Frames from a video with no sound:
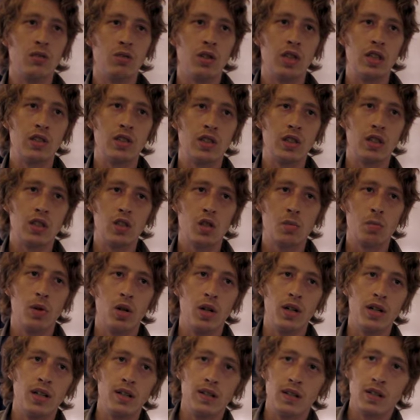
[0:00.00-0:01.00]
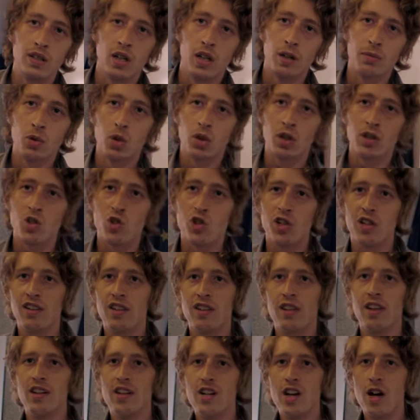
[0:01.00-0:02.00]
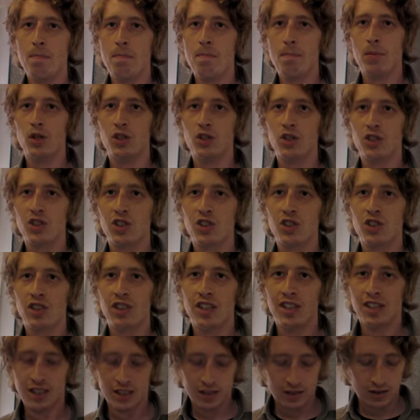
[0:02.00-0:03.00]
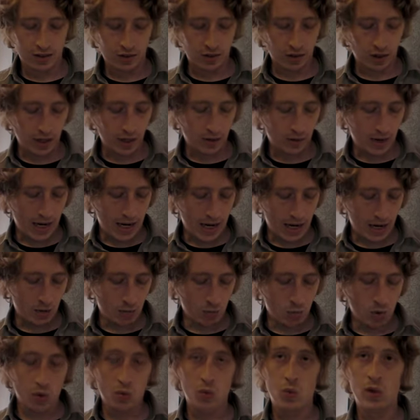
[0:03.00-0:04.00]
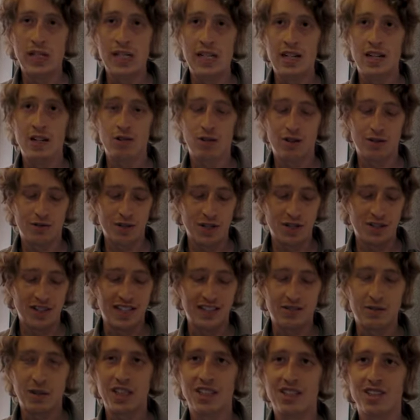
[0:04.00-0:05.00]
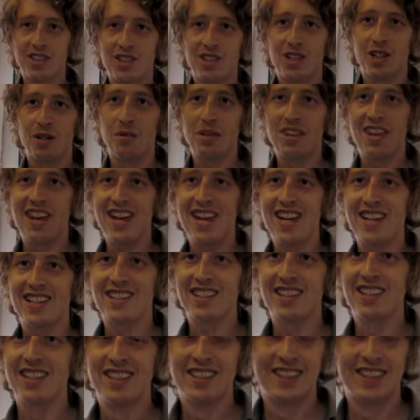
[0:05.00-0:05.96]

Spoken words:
the research, putting in the time, crunching the numbers. So what we're going to review then, we're going to start with HIT.